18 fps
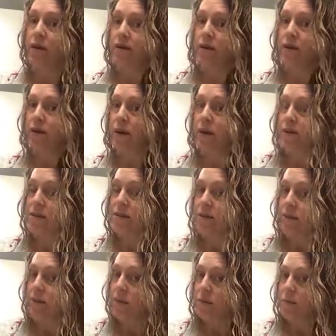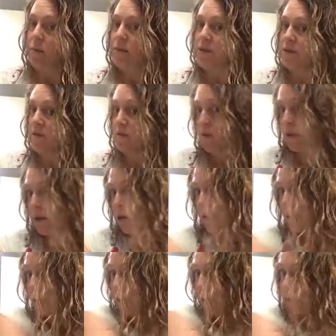then that's a great place to
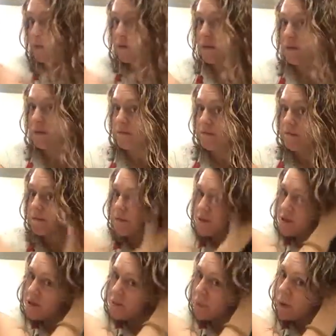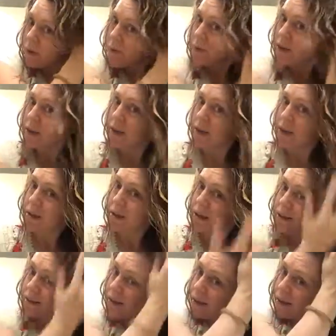water it down, just by putting it in
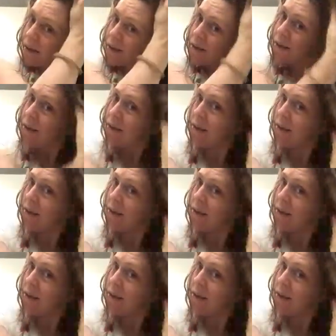like that.